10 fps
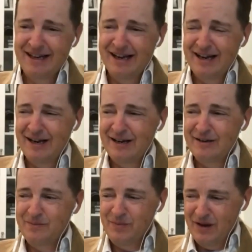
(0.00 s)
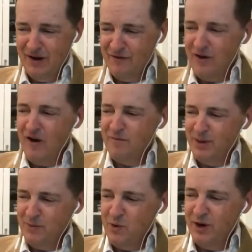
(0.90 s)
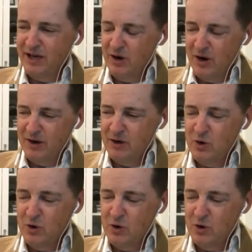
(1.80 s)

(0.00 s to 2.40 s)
I've been working on it.